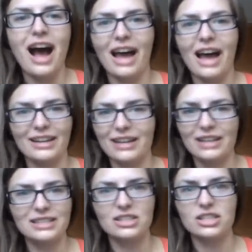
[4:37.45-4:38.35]
And I I
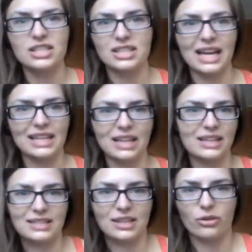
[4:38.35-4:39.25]
didn't understand like
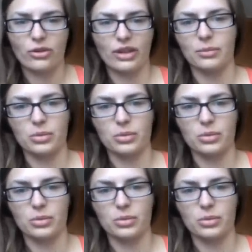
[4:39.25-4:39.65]
a single thing